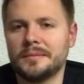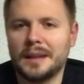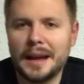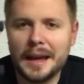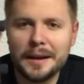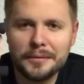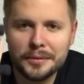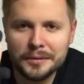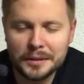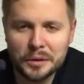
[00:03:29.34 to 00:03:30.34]
I have
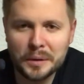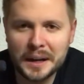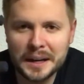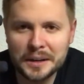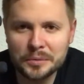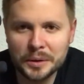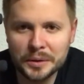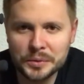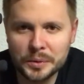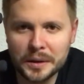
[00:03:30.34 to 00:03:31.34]
a right-handed reel
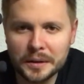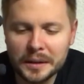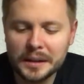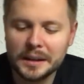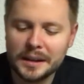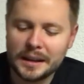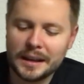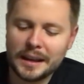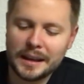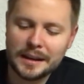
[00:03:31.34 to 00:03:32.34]
as well,
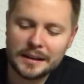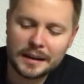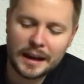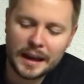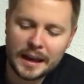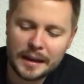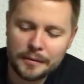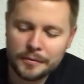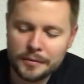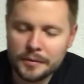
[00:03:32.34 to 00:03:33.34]
and I
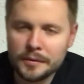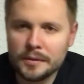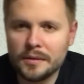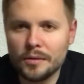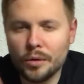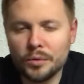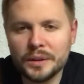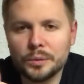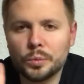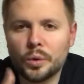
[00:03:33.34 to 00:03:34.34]
have only
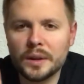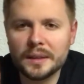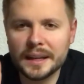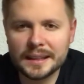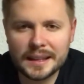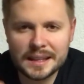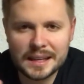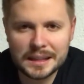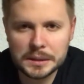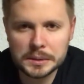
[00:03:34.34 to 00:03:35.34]
one like that I
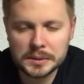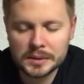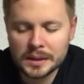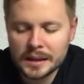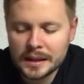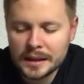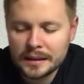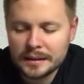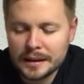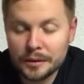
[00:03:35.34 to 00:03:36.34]
use.
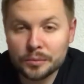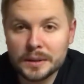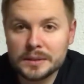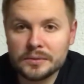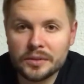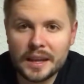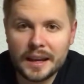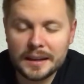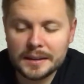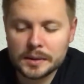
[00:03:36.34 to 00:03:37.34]
Now, the reason for
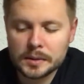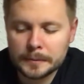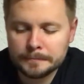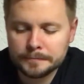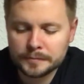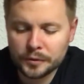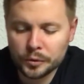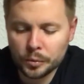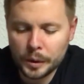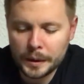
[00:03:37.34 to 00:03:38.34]
that is, for
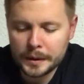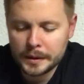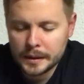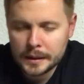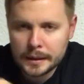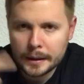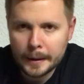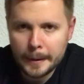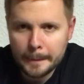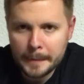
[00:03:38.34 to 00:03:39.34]
one,
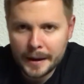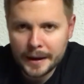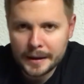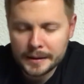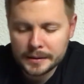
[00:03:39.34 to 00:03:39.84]
my